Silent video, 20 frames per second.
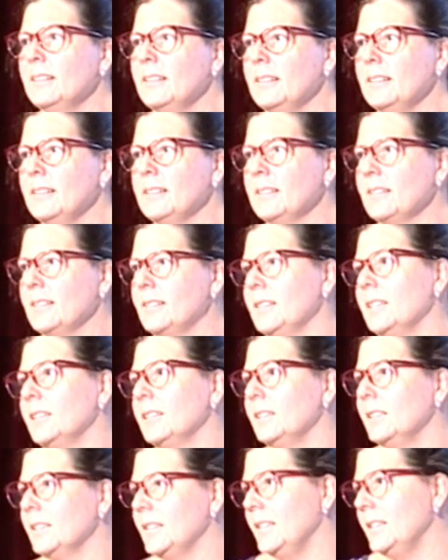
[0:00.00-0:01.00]
as a
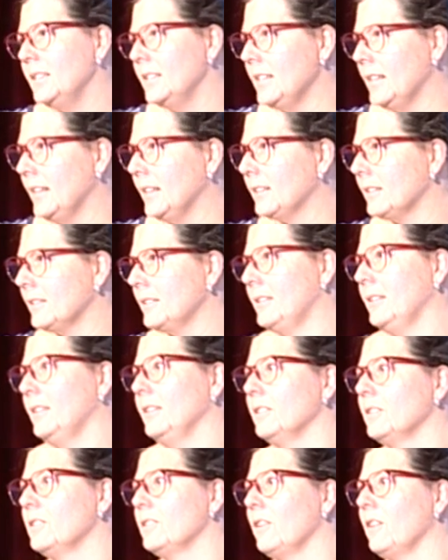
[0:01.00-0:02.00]
single index,
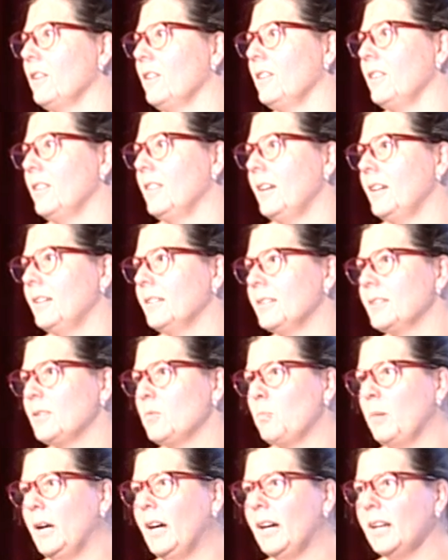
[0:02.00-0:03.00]
and so that's
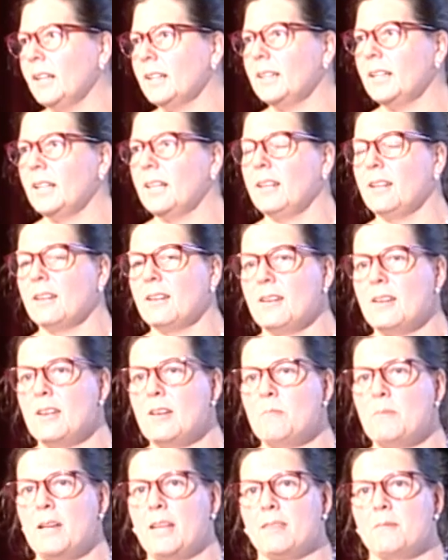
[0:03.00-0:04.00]
partly
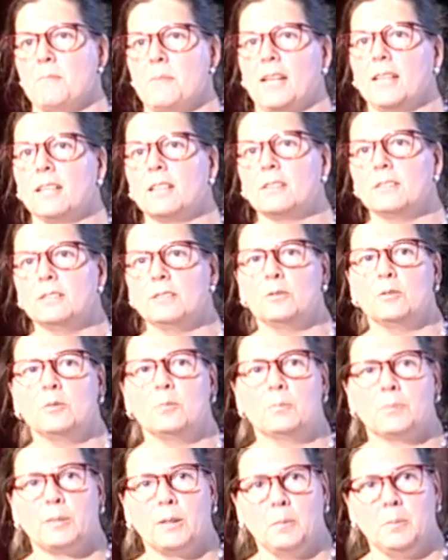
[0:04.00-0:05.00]
a mathematical
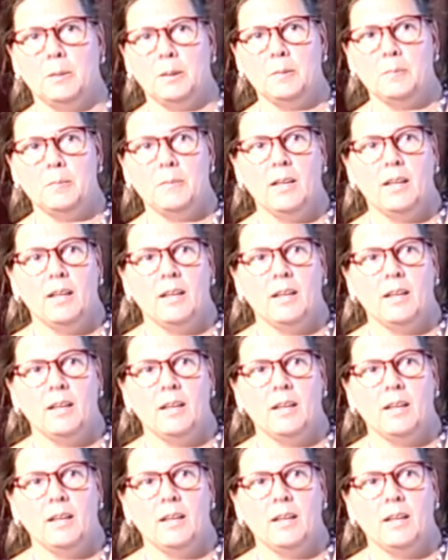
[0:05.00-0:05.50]
problem,